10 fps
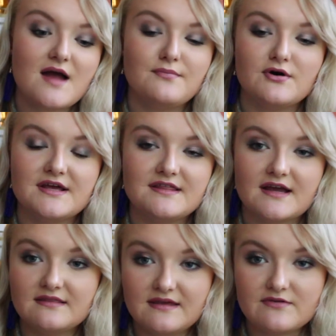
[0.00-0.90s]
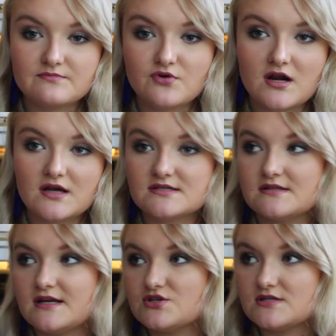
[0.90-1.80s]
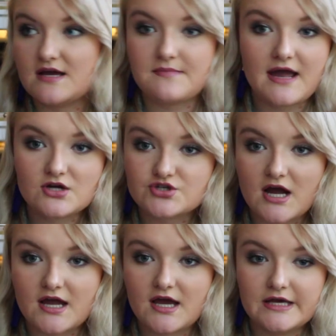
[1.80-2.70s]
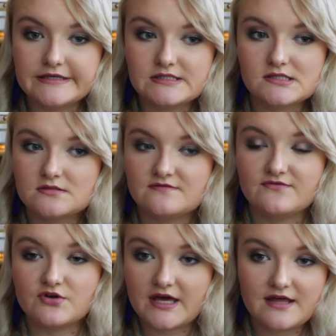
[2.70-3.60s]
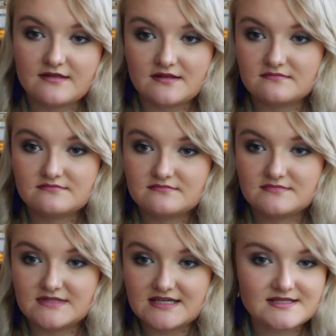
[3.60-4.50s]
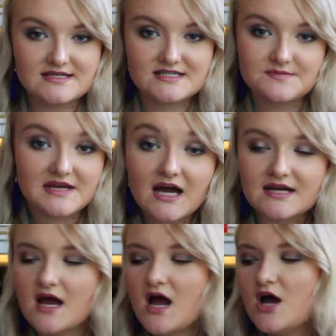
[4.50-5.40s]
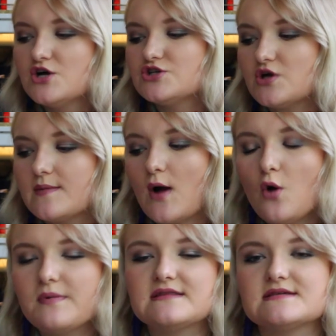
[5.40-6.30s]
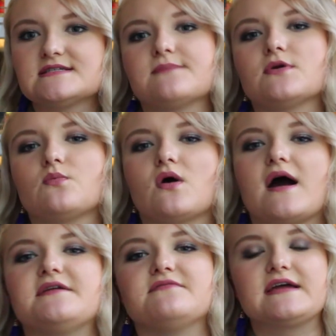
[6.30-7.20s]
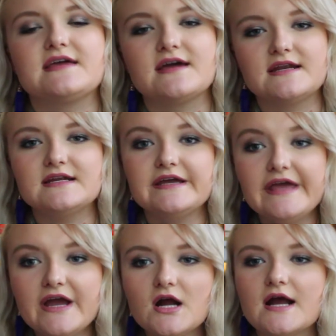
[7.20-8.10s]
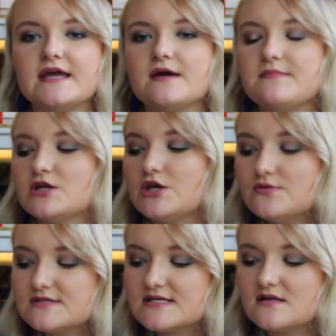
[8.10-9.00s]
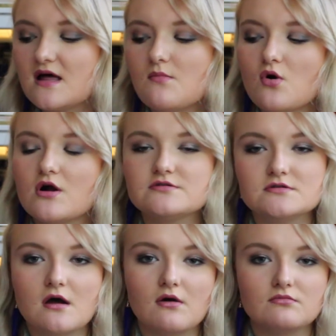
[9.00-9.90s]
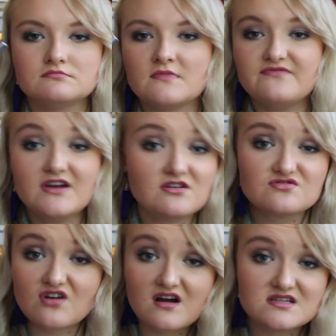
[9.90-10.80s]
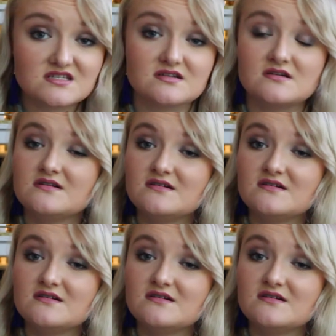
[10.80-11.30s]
I put in like a leave-in product and then I just let my hair dry and forget that this needs to be done. So I'm hoping the summer will kind of like kick it into gear and get me to use this a lot more, so fingers crossed,